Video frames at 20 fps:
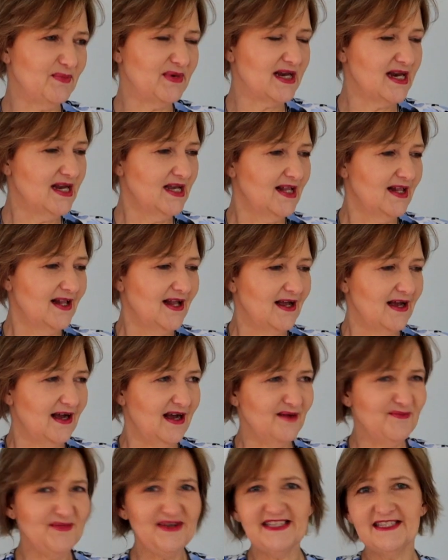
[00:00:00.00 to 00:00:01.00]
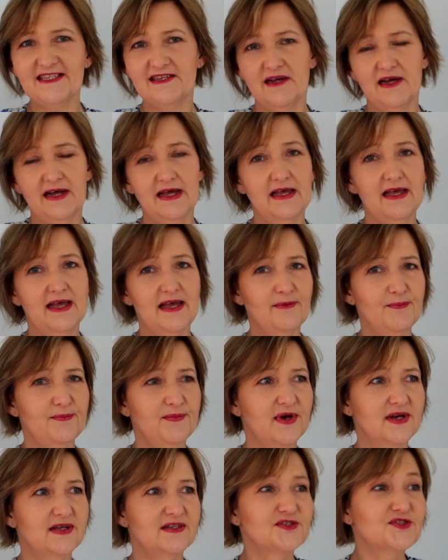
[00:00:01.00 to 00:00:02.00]
But I must say, I
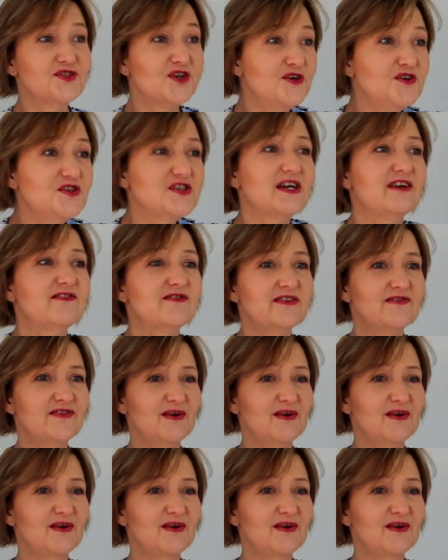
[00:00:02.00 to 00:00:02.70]
am so chuffed.